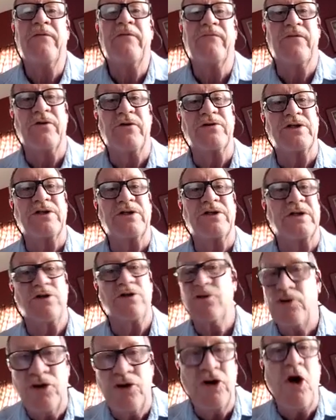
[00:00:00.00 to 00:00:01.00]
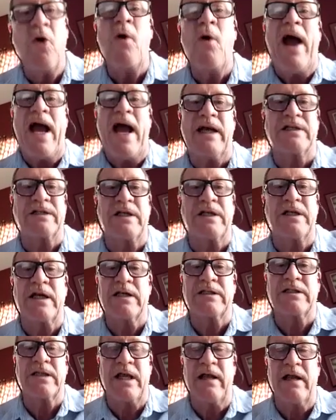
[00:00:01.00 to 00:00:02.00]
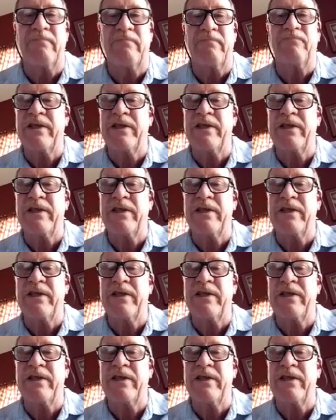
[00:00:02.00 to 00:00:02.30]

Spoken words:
versus no access. And